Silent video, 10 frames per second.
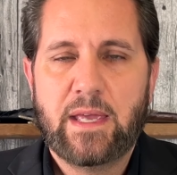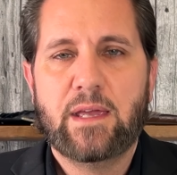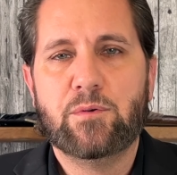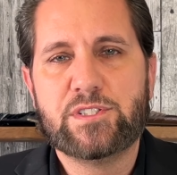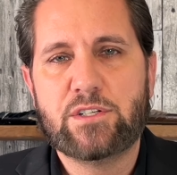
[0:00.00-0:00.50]

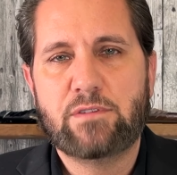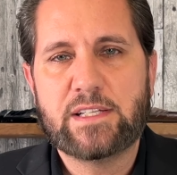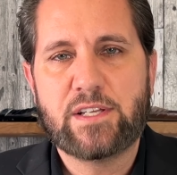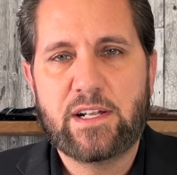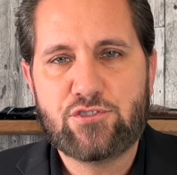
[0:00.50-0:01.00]
It was in a
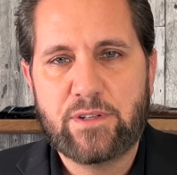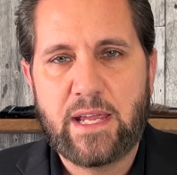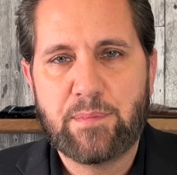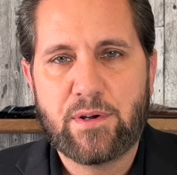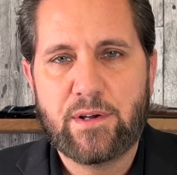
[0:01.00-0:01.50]
residential
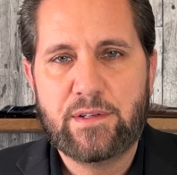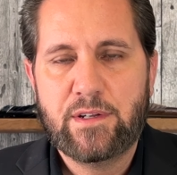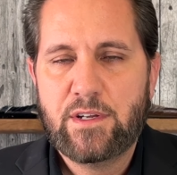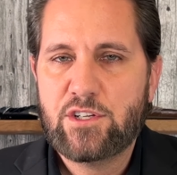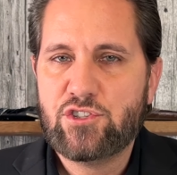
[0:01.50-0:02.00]
neighborhood
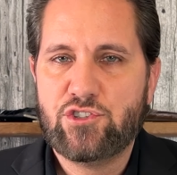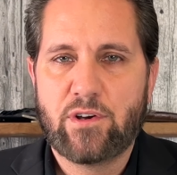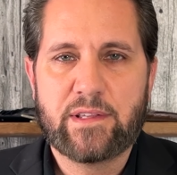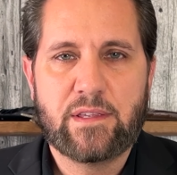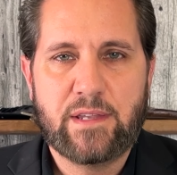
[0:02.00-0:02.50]

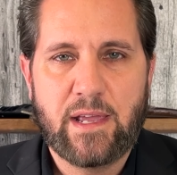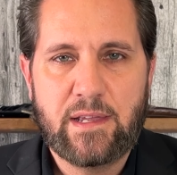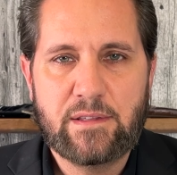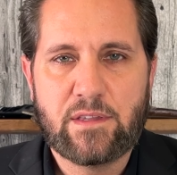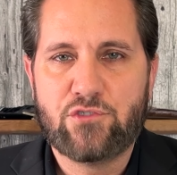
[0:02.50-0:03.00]
during the
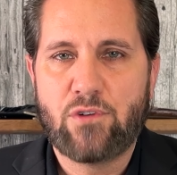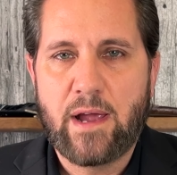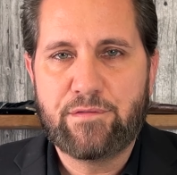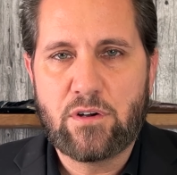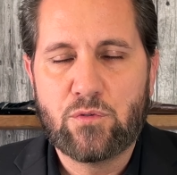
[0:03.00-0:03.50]
day. The
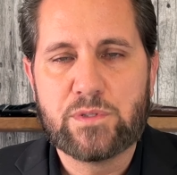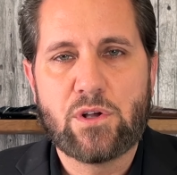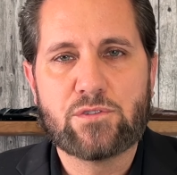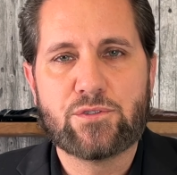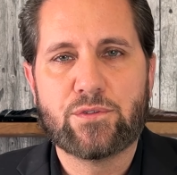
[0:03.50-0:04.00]
driver, who was
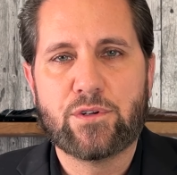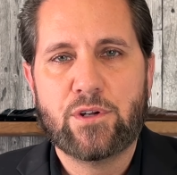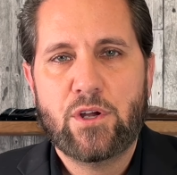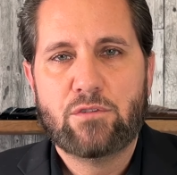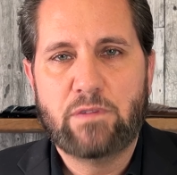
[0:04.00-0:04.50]
also the
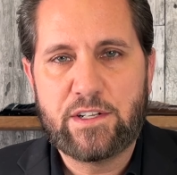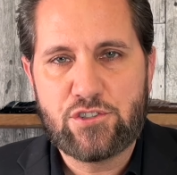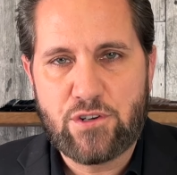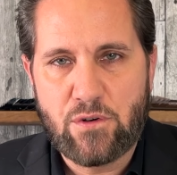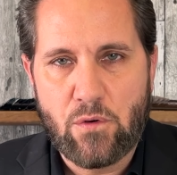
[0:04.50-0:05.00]

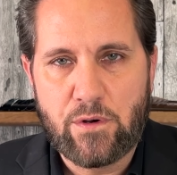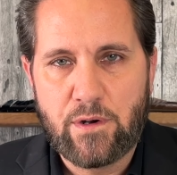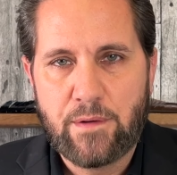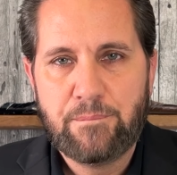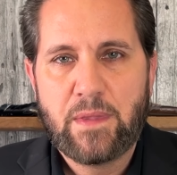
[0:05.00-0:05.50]
registered owner,